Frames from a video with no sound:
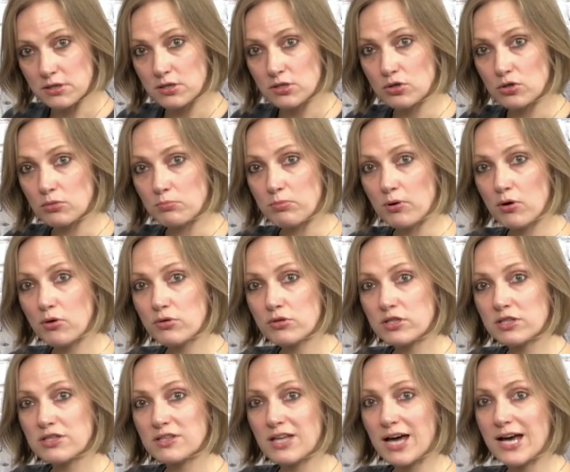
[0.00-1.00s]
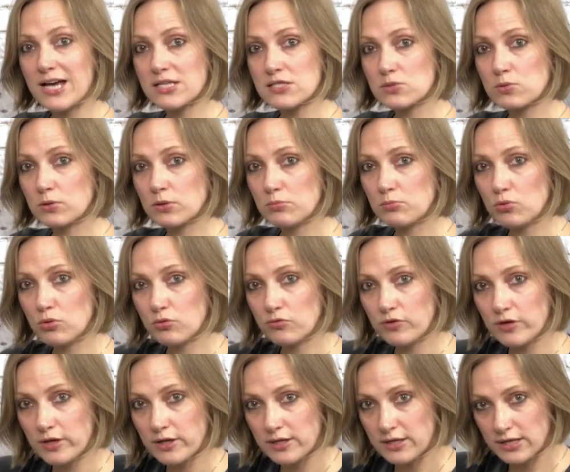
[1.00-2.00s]
your both thighs will move
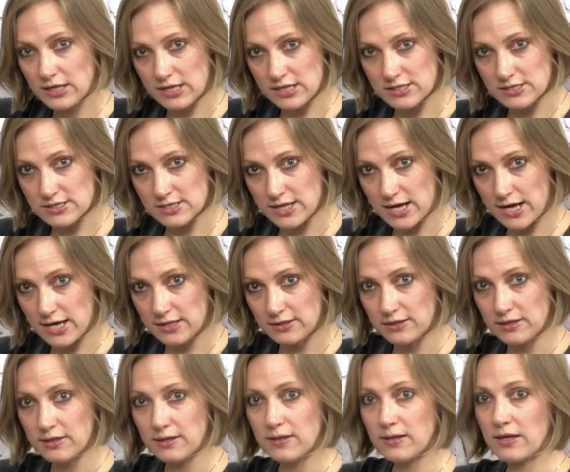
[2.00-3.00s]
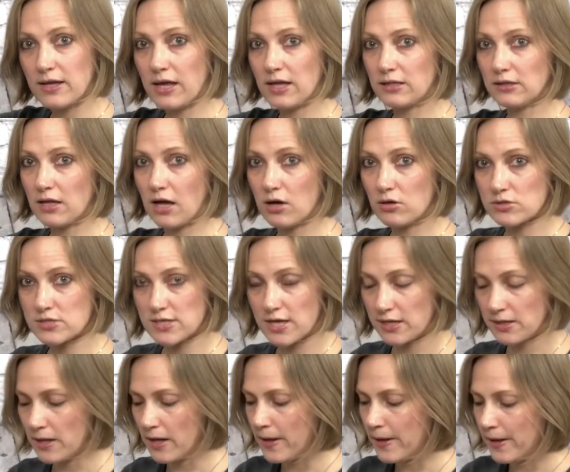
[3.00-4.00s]
inside and outside.